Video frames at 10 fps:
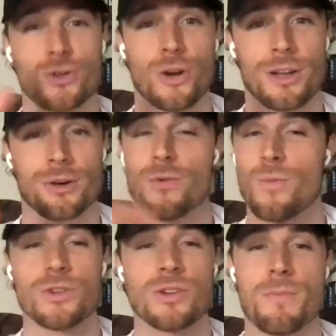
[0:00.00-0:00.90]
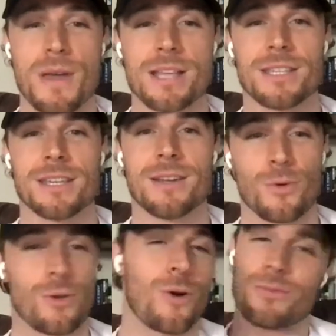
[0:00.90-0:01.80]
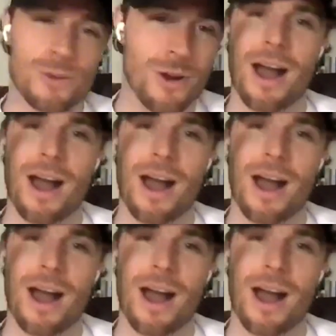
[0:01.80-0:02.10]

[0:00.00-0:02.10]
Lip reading: the training room was amazing, and we're all